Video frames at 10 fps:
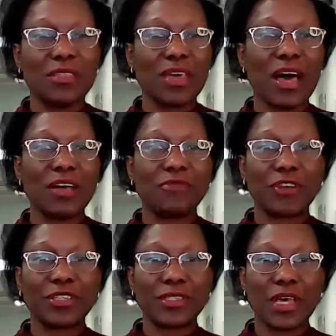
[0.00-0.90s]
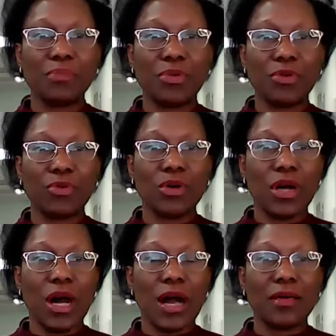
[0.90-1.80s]
that, for example,
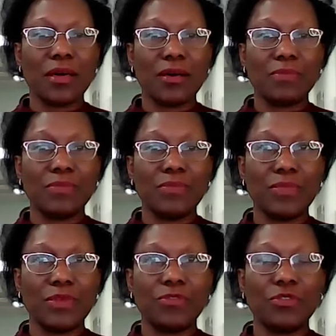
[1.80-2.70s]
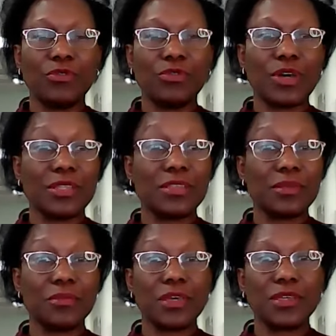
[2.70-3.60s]
if you look at the
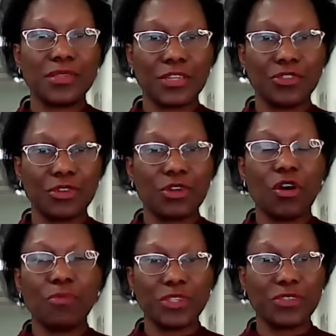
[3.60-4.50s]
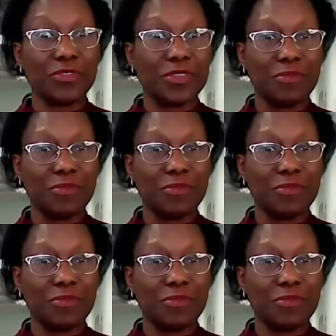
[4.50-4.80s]
things that you accomplish,